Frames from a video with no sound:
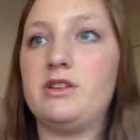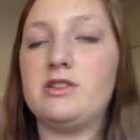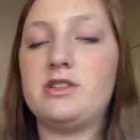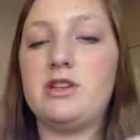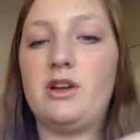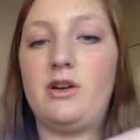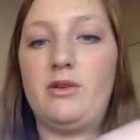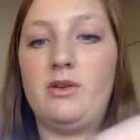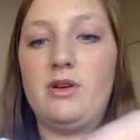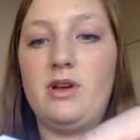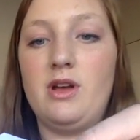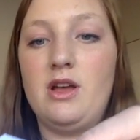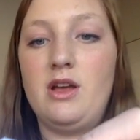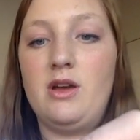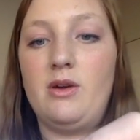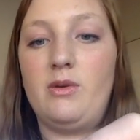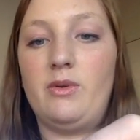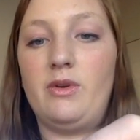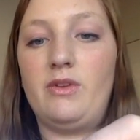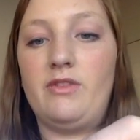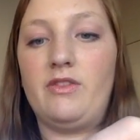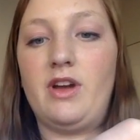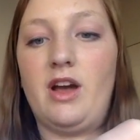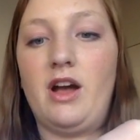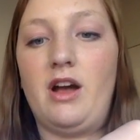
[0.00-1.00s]
So
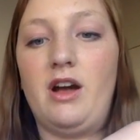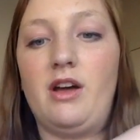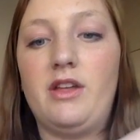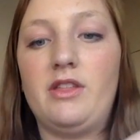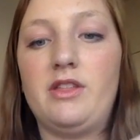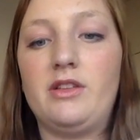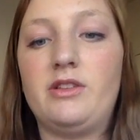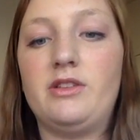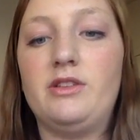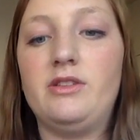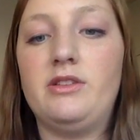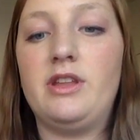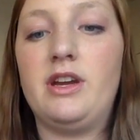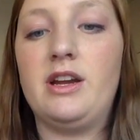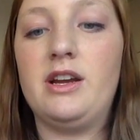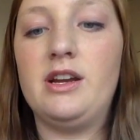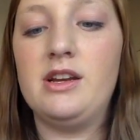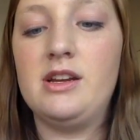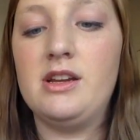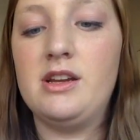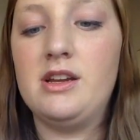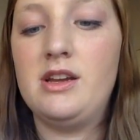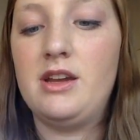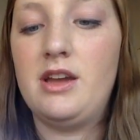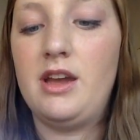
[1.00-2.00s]
we've got all the glue there,
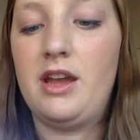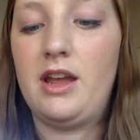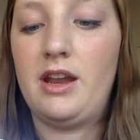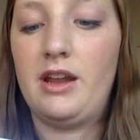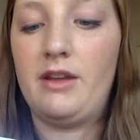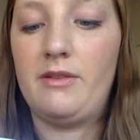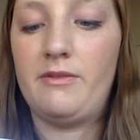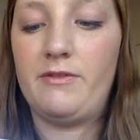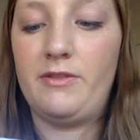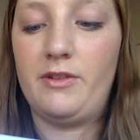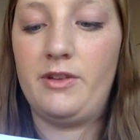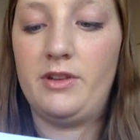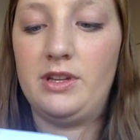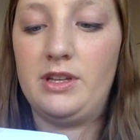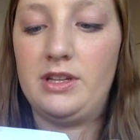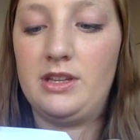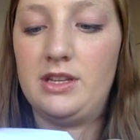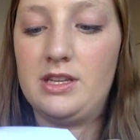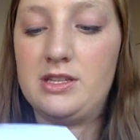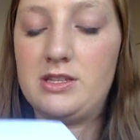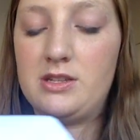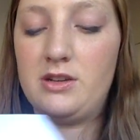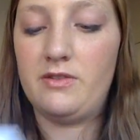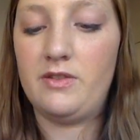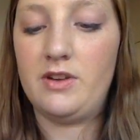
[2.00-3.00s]
and I'm folding
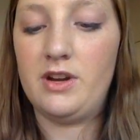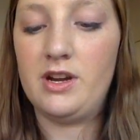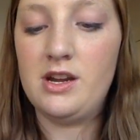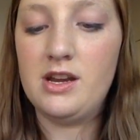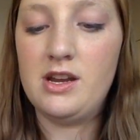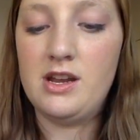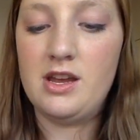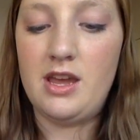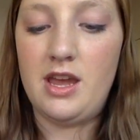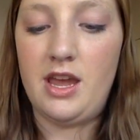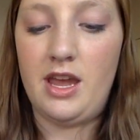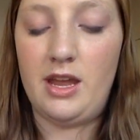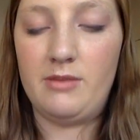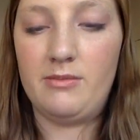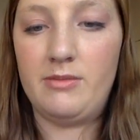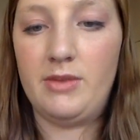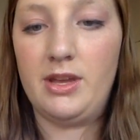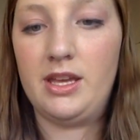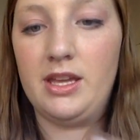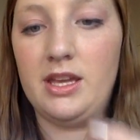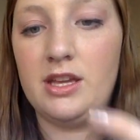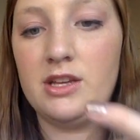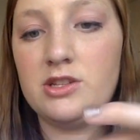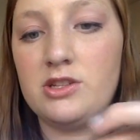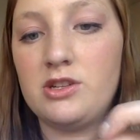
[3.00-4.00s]
this over and
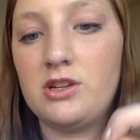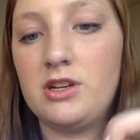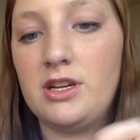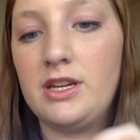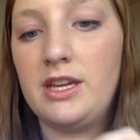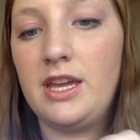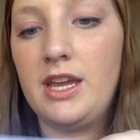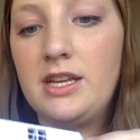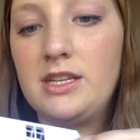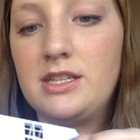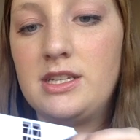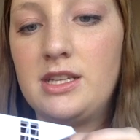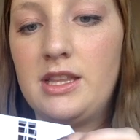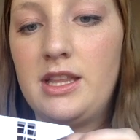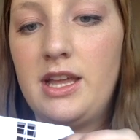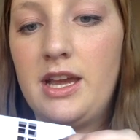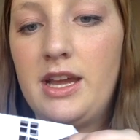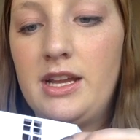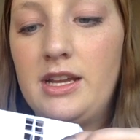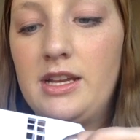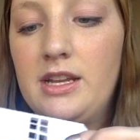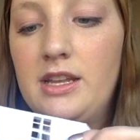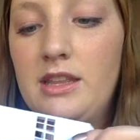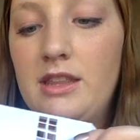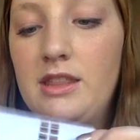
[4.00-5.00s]
making sure again to
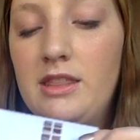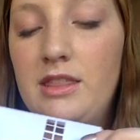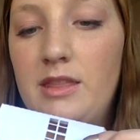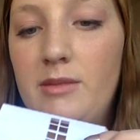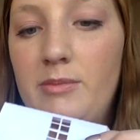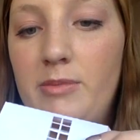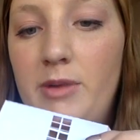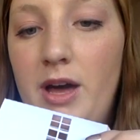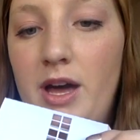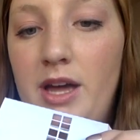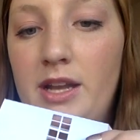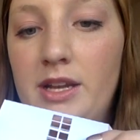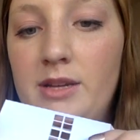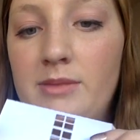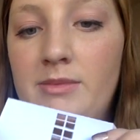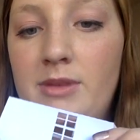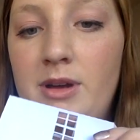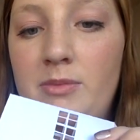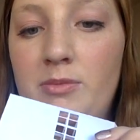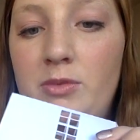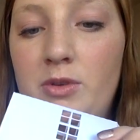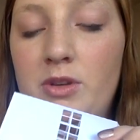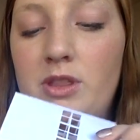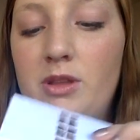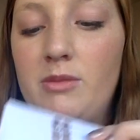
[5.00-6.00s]
line the bottom
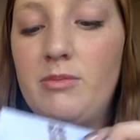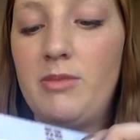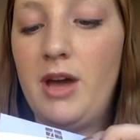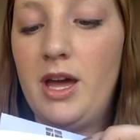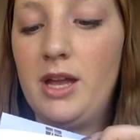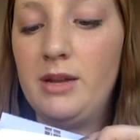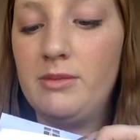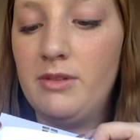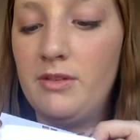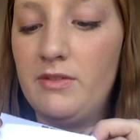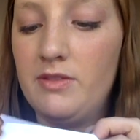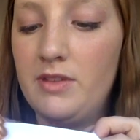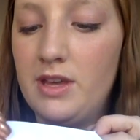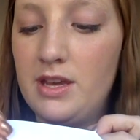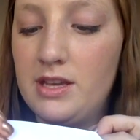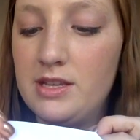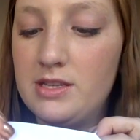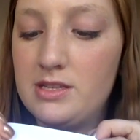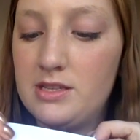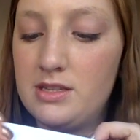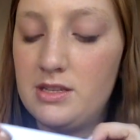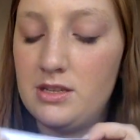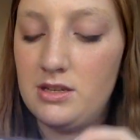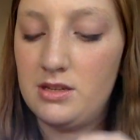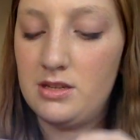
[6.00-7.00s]
up with the bottom of
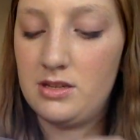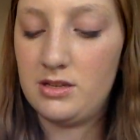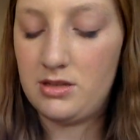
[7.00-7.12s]
this.